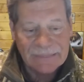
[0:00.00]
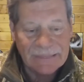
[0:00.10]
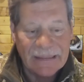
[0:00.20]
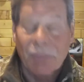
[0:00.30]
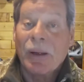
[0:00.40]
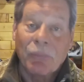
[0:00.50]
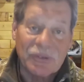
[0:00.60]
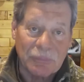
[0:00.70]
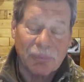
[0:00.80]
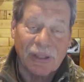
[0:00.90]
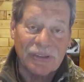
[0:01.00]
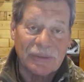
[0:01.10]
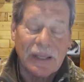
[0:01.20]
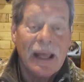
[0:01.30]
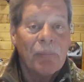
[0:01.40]
anyway, it wasn't
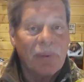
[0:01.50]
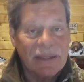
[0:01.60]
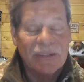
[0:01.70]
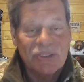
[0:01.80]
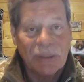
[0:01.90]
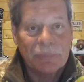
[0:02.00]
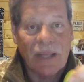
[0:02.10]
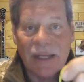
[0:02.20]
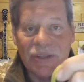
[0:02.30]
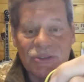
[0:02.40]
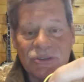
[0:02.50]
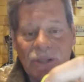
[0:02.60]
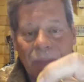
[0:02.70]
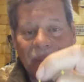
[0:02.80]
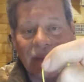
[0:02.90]
pleasant. But a slip knot is
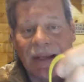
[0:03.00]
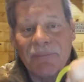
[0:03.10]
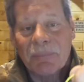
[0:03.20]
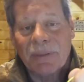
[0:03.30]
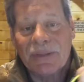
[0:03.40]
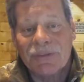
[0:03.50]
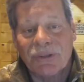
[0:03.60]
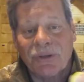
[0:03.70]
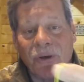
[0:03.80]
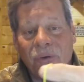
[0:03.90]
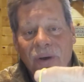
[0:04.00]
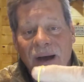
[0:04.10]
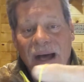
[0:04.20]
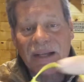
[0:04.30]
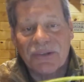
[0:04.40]
something that everybody should know
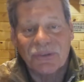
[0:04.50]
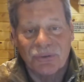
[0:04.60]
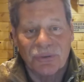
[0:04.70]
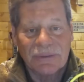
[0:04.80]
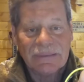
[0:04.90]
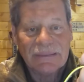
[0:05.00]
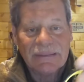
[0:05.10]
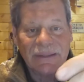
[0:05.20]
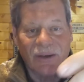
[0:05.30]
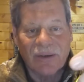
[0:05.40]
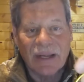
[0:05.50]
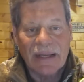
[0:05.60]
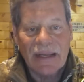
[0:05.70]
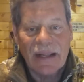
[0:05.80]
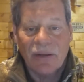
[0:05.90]
how to do.
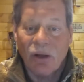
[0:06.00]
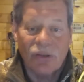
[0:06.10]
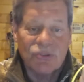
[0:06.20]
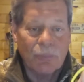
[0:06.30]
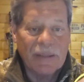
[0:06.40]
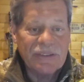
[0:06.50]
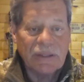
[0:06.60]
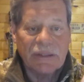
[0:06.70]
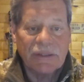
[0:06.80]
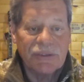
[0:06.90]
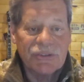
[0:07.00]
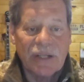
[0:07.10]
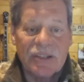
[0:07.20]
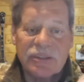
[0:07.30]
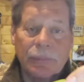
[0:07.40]
Okay, and also basically you just
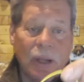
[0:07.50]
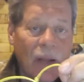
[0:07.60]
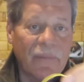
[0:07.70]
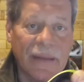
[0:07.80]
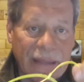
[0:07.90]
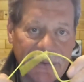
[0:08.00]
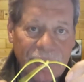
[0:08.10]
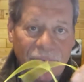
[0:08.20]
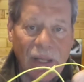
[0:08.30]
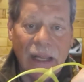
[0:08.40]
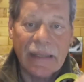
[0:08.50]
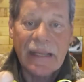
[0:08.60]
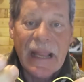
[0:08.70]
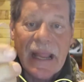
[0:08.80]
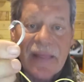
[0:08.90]
tie a slip knot on the end of your
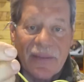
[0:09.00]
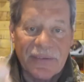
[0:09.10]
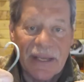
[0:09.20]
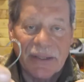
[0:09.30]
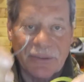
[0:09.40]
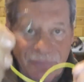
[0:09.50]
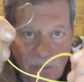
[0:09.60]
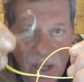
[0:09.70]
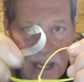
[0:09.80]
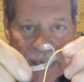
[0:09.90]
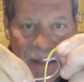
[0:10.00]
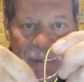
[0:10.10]
line, and then take your fly,